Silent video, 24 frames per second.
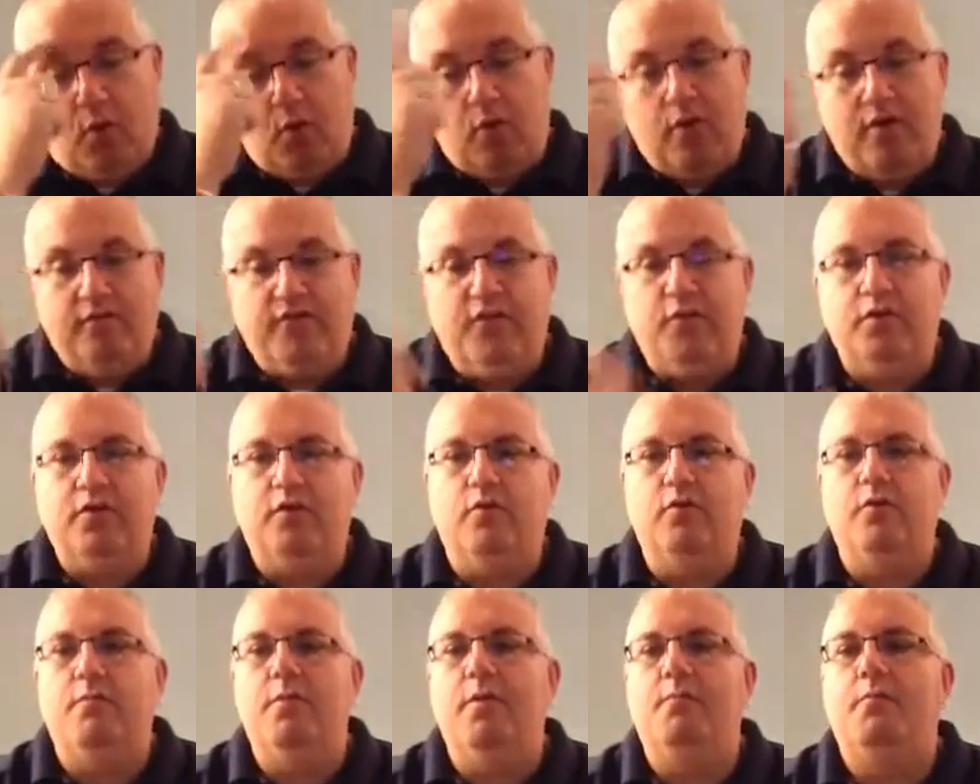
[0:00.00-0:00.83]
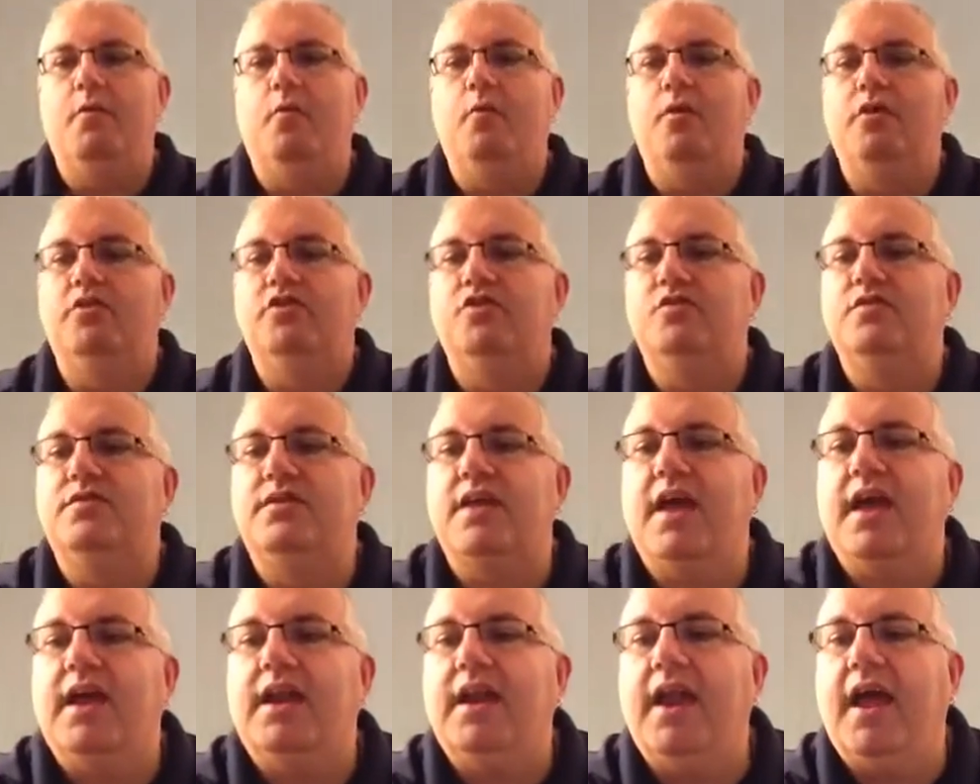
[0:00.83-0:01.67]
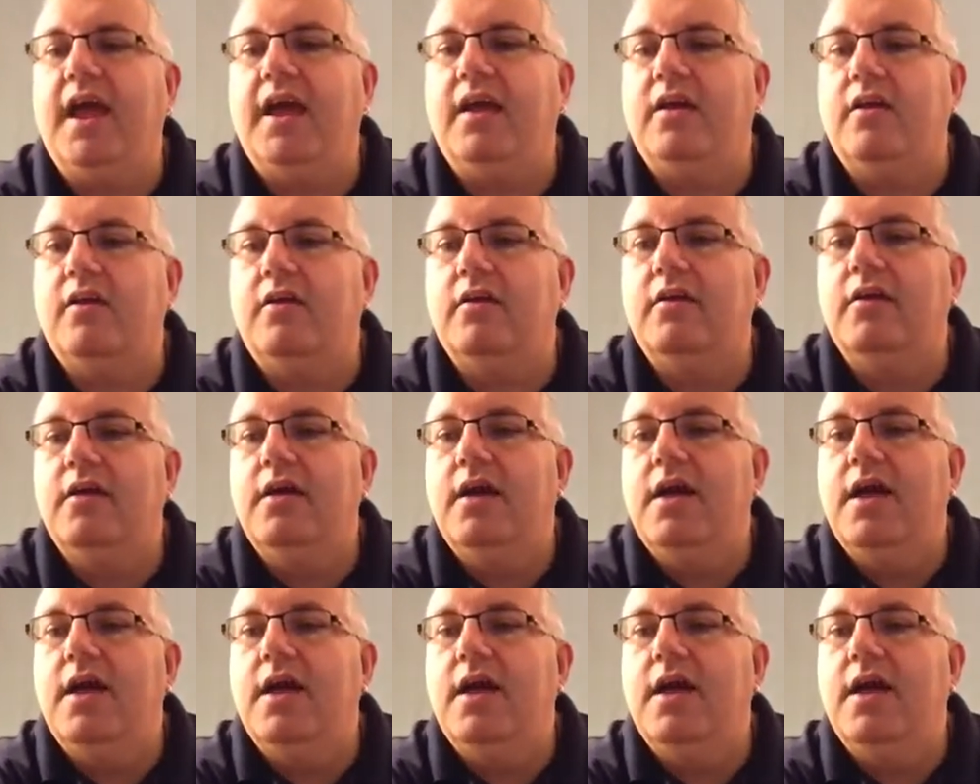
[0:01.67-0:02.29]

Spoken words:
or if you can remember what you say later.